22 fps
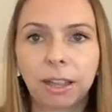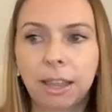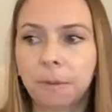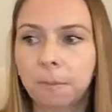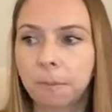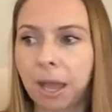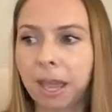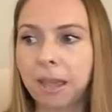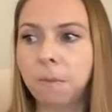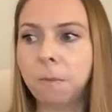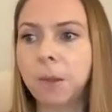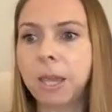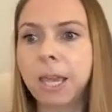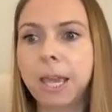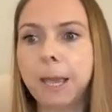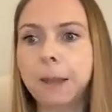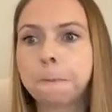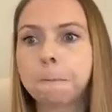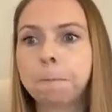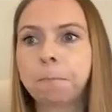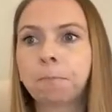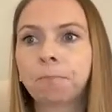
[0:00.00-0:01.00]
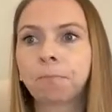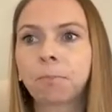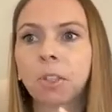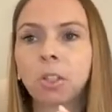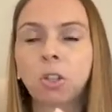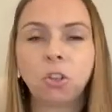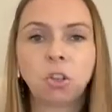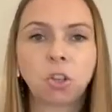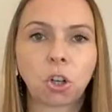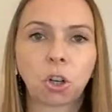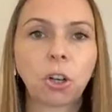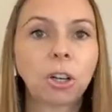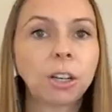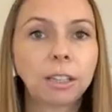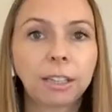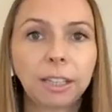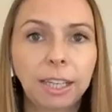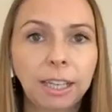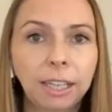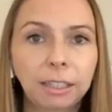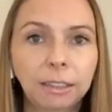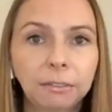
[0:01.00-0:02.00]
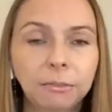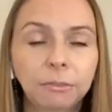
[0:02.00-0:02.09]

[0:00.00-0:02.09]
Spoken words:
It might be journaling.